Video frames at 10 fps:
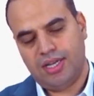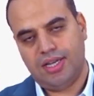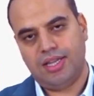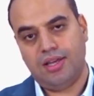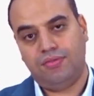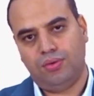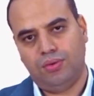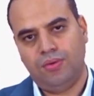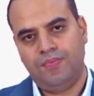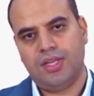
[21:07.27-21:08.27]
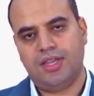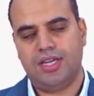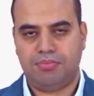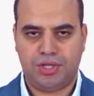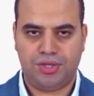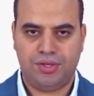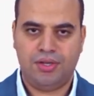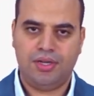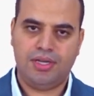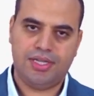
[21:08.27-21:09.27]
and therefore their pressure
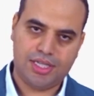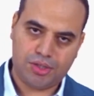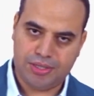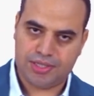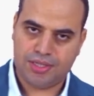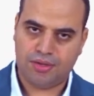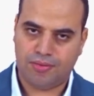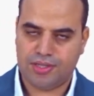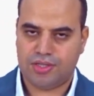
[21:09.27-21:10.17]
is increased, right?